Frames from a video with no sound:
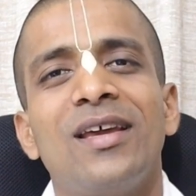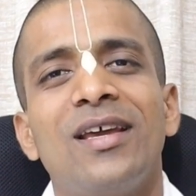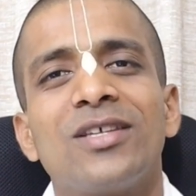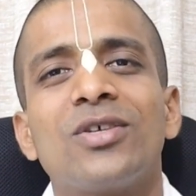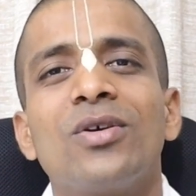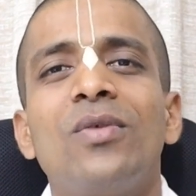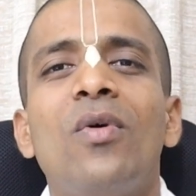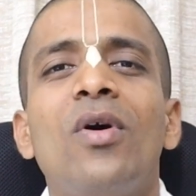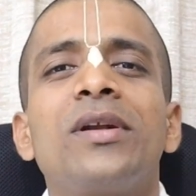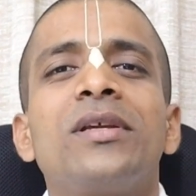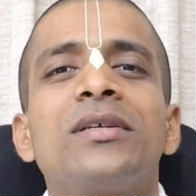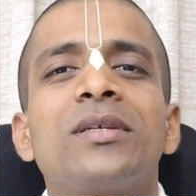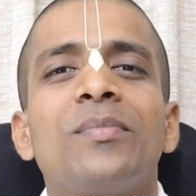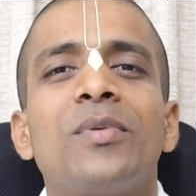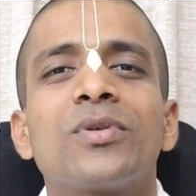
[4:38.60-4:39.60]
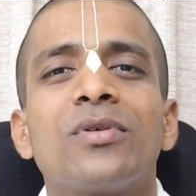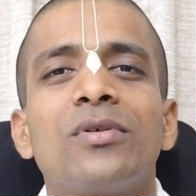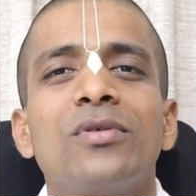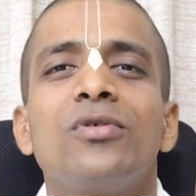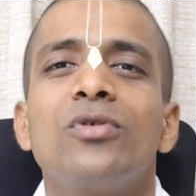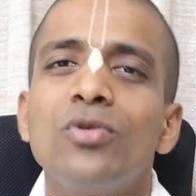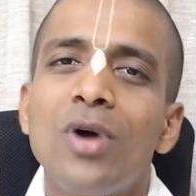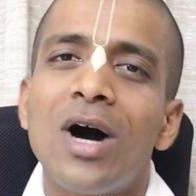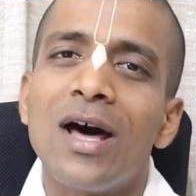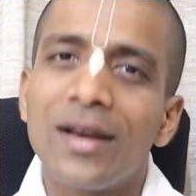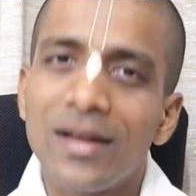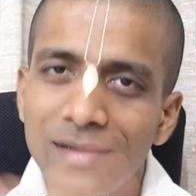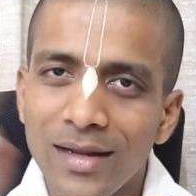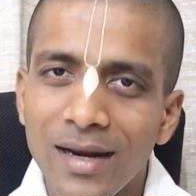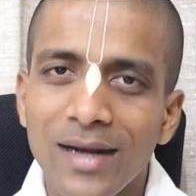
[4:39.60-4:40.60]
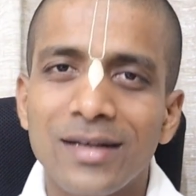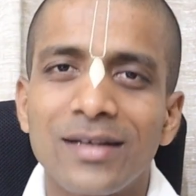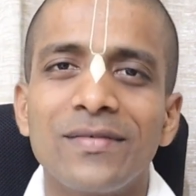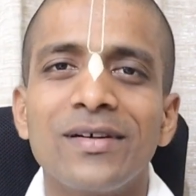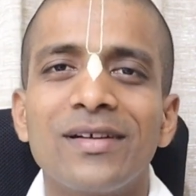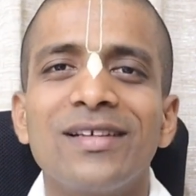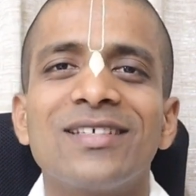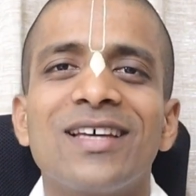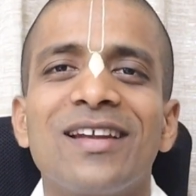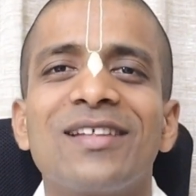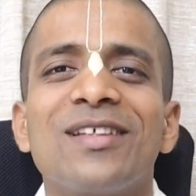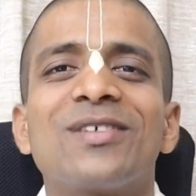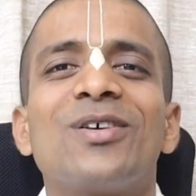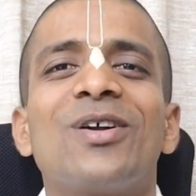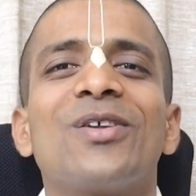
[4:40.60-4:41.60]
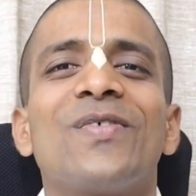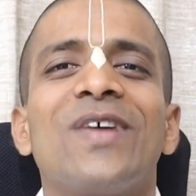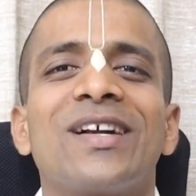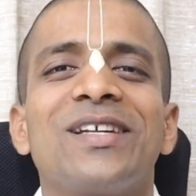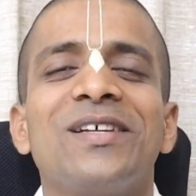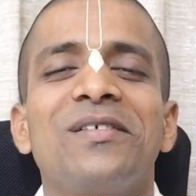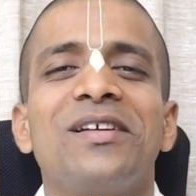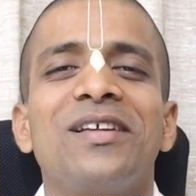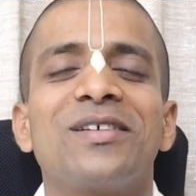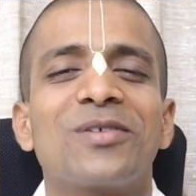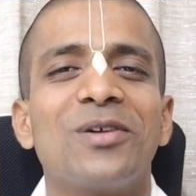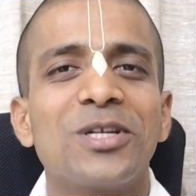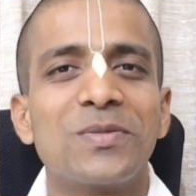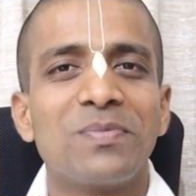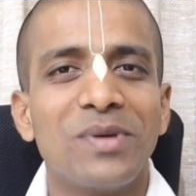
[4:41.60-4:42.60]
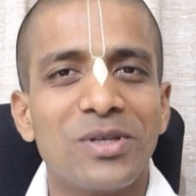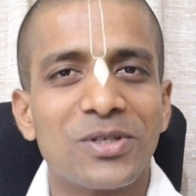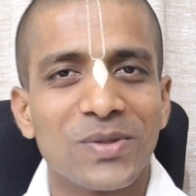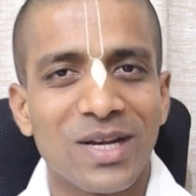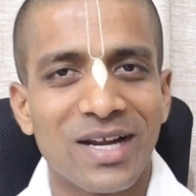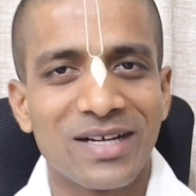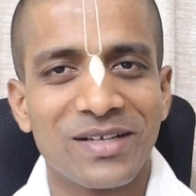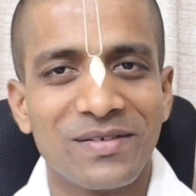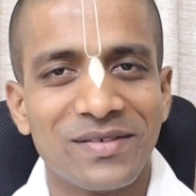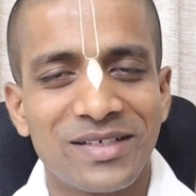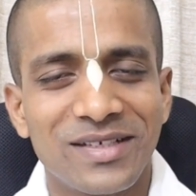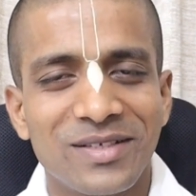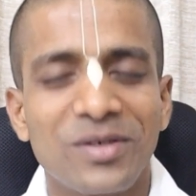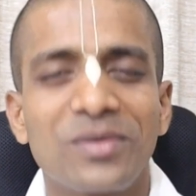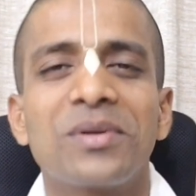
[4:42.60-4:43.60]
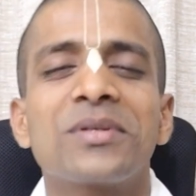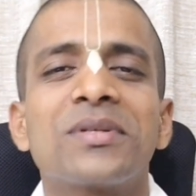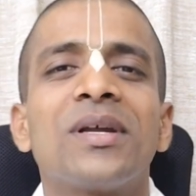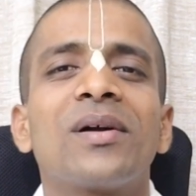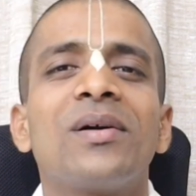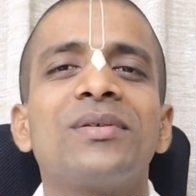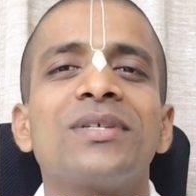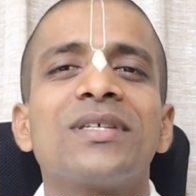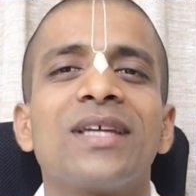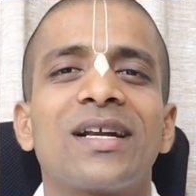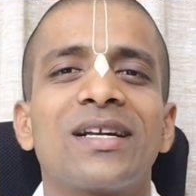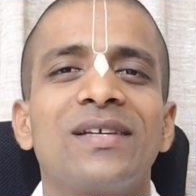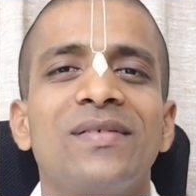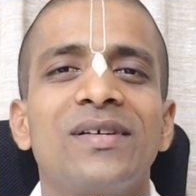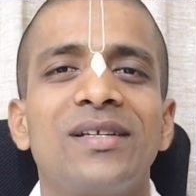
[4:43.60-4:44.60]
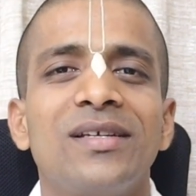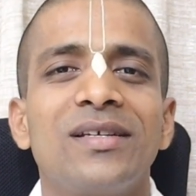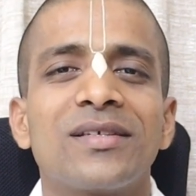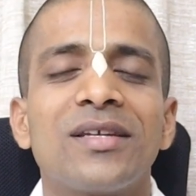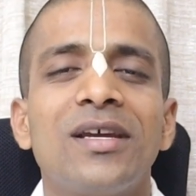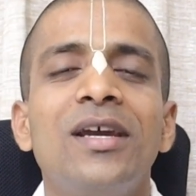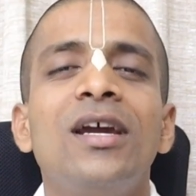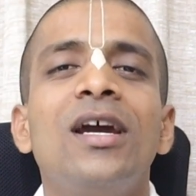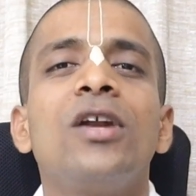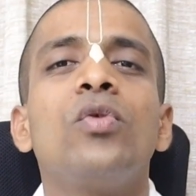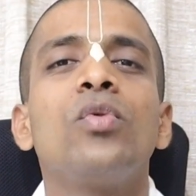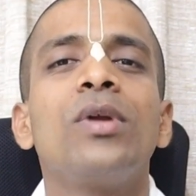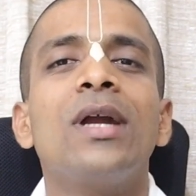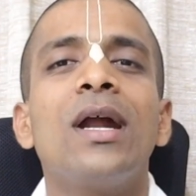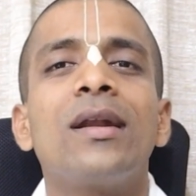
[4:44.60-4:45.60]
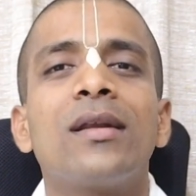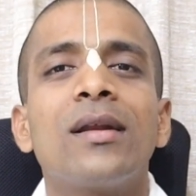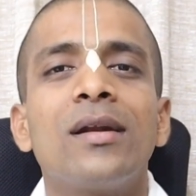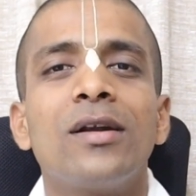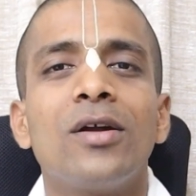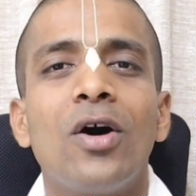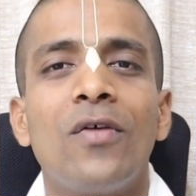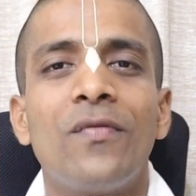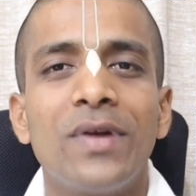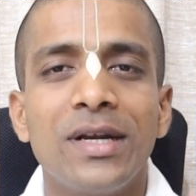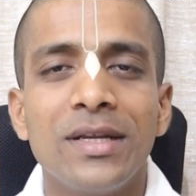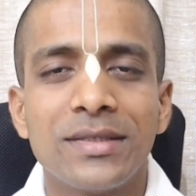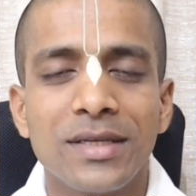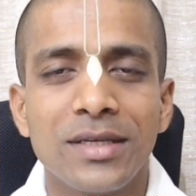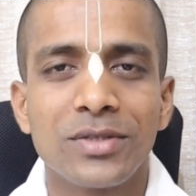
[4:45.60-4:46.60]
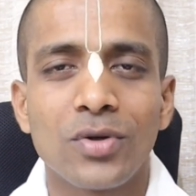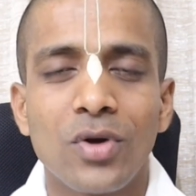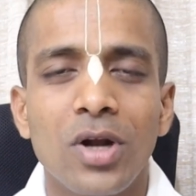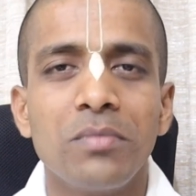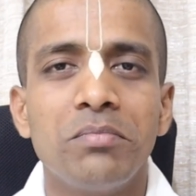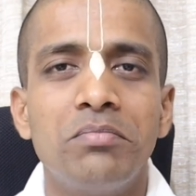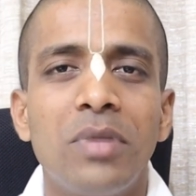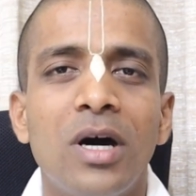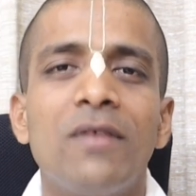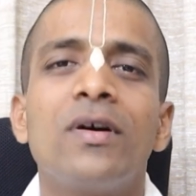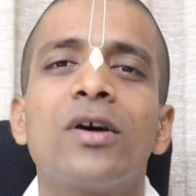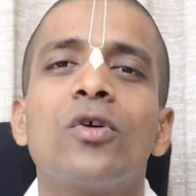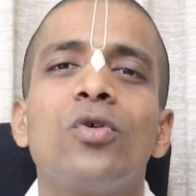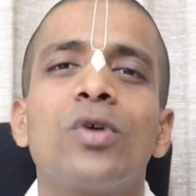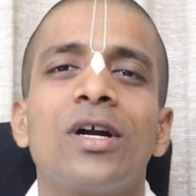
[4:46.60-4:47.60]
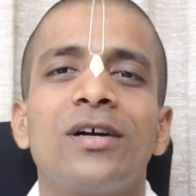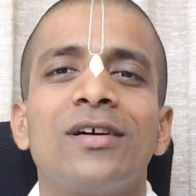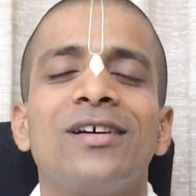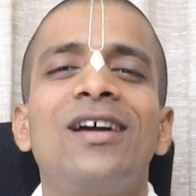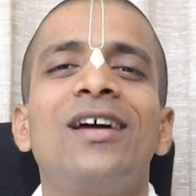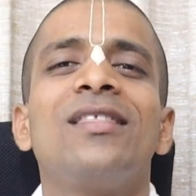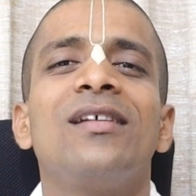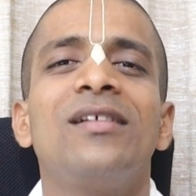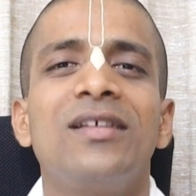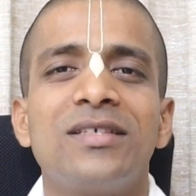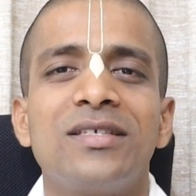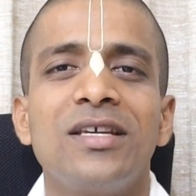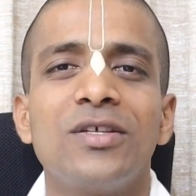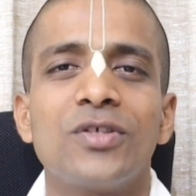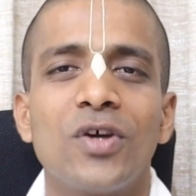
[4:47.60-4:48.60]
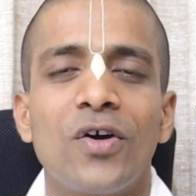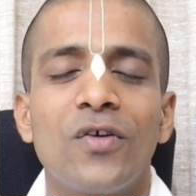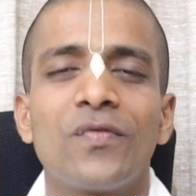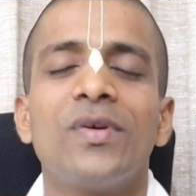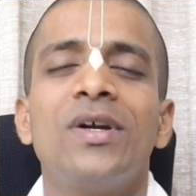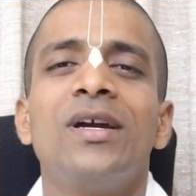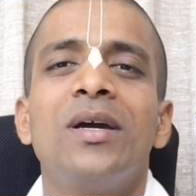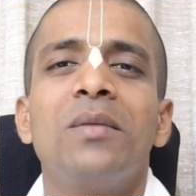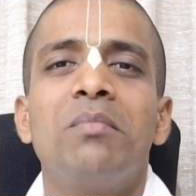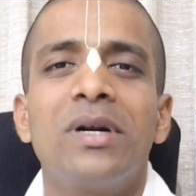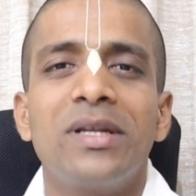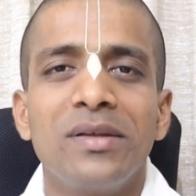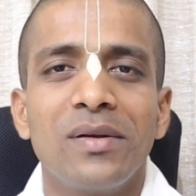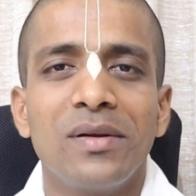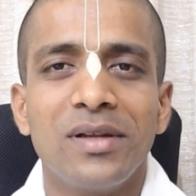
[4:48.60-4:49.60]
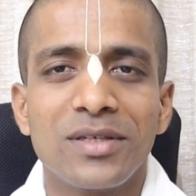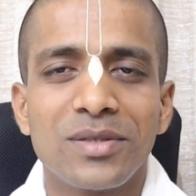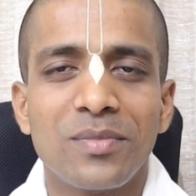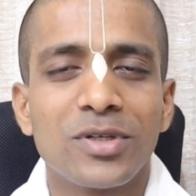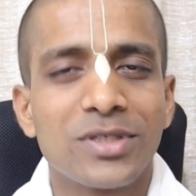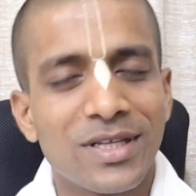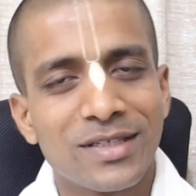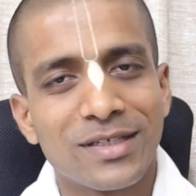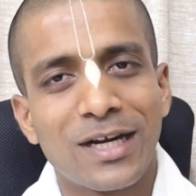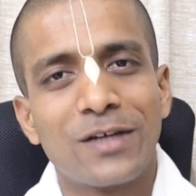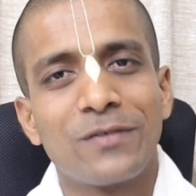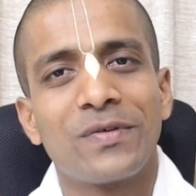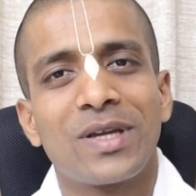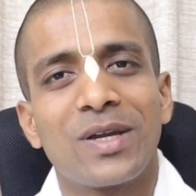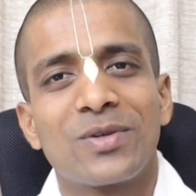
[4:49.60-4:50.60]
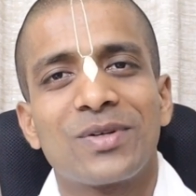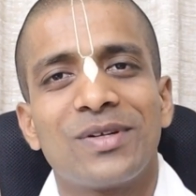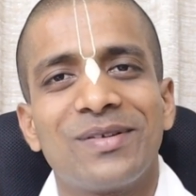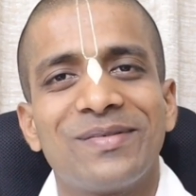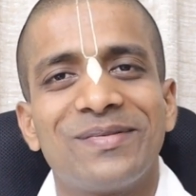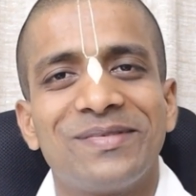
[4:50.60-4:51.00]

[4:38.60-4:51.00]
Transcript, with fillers: So what he's supposed to do? Do another activities, another sort of activities called spiritual activities or Krishna conscious activities to get rid of a disease called bhava roga, the disease of materialism or sense gratification.